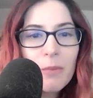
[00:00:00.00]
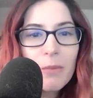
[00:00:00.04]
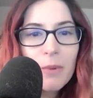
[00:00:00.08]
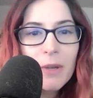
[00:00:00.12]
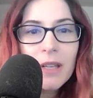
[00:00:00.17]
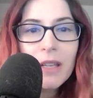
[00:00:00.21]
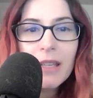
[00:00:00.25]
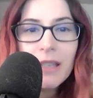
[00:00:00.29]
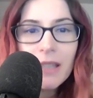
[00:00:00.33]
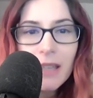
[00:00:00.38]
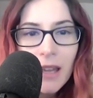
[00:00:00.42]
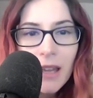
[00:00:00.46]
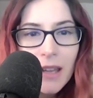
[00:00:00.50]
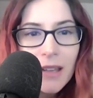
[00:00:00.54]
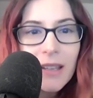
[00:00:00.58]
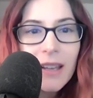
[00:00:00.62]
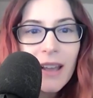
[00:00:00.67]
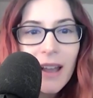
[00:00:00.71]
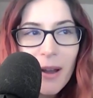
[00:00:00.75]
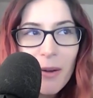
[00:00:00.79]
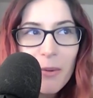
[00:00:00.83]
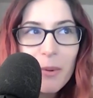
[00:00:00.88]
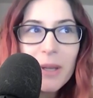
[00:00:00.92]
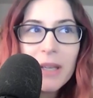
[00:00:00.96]

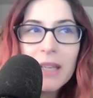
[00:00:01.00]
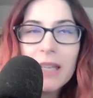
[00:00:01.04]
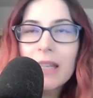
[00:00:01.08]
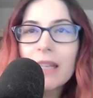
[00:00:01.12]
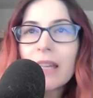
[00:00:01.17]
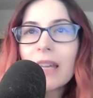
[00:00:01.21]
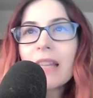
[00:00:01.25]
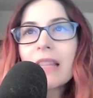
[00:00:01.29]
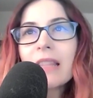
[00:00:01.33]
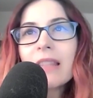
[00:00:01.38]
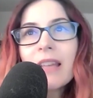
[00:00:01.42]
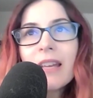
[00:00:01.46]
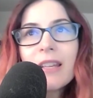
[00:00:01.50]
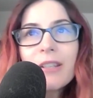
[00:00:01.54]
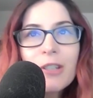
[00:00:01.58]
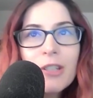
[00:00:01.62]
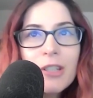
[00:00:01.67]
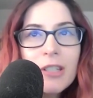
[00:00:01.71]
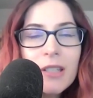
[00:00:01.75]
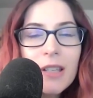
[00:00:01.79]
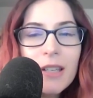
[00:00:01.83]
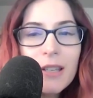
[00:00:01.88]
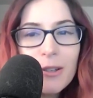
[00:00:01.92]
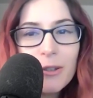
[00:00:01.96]
We can get
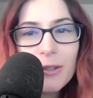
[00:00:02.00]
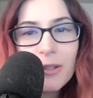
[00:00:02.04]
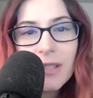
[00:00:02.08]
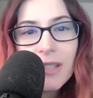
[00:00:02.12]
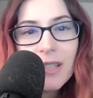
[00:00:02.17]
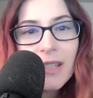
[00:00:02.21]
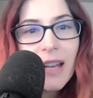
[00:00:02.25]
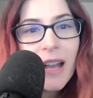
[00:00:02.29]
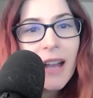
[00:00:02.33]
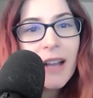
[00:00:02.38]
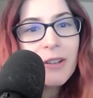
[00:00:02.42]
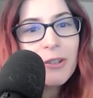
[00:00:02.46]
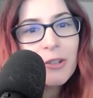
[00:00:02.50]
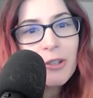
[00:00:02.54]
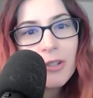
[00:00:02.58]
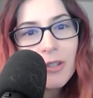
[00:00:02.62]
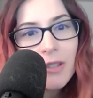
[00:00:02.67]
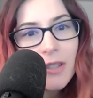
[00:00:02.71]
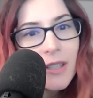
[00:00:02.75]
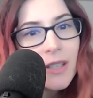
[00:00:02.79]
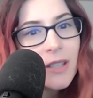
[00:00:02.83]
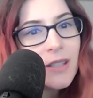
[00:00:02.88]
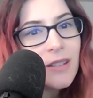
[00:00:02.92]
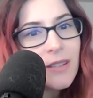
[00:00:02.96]
legislators that
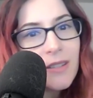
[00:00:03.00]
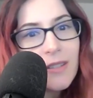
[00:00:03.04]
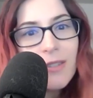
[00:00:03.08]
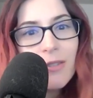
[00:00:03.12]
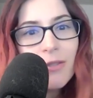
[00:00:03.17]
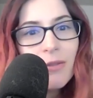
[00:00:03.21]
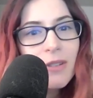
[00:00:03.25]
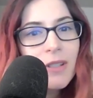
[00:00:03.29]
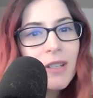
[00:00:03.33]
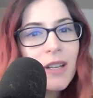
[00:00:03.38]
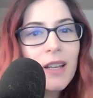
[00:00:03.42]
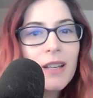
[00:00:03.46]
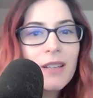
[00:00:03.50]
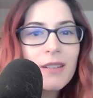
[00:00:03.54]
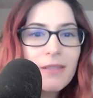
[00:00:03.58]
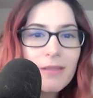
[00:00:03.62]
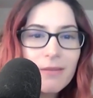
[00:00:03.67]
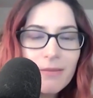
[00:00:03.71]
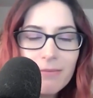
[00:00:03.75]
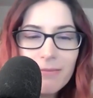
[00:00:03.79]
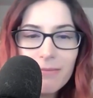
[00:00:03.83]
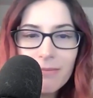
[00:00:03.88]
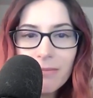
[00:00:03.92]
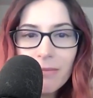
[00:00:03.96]
actually create
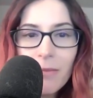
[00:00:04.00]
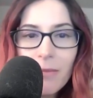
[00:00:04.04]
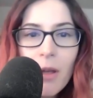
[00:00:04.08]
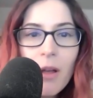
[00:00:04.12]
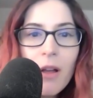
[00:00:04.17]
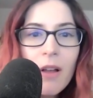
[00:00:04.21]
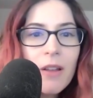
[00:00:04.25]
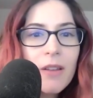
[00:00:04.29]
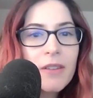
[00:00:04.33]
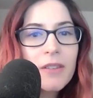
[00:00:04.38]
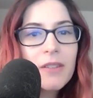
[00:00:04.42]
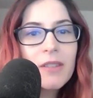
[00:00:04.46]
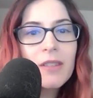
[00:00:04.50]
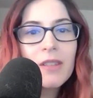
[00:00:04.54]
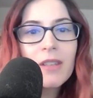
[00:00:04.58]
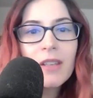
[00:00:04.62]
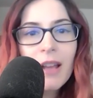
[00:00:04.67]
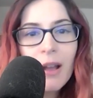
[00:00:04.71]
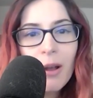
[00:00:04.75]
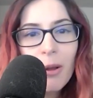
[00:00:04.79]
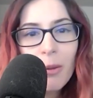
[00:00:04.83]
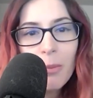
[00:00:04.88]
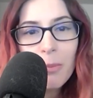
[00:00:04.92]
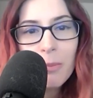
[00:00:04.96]
laws that
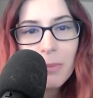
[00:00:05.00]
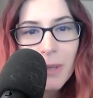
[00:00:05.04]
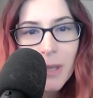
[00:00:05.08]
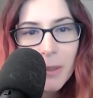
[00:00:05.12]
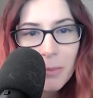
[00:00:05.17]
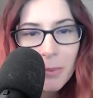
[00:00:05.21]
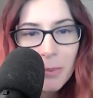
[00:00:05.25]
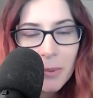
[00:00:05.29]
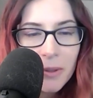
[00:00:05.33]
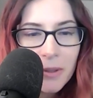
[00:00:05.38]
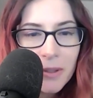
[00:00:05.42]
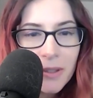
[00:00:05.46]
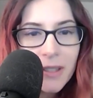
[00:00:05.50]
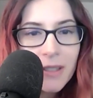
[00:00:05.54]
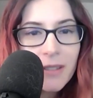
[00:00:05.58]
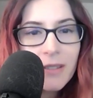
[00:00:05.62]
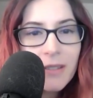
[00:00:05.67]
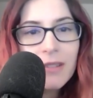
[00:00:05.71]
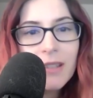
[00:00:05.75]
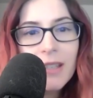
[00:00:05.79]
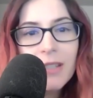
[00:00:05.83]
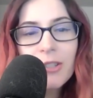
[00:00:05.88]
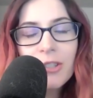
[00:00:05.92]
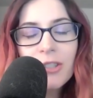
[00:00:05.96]
help people
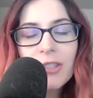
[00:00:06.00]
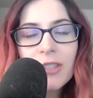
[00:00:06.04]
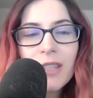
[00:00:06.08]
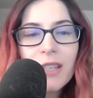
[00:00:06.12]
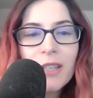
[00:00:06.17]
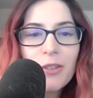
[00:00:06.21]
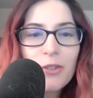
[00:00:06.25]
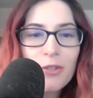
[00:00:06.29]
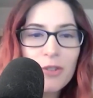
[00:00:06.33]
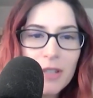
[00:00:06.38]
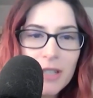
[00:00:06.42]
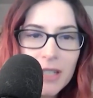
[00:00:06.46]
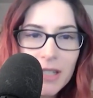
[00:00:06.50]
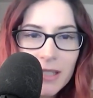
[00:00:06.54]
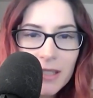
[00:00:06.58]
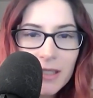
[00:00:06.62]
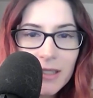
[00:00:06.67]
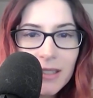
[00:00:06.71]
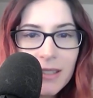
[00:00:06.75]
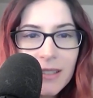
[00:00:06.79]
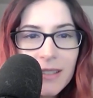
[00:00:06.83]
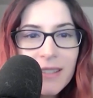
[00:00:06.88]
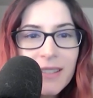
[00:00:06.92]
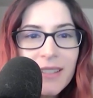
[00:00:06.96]
and legislate greed
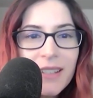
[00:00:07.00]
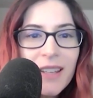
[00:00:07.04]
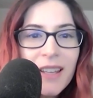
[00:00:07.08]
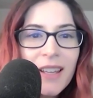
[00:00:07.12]
and,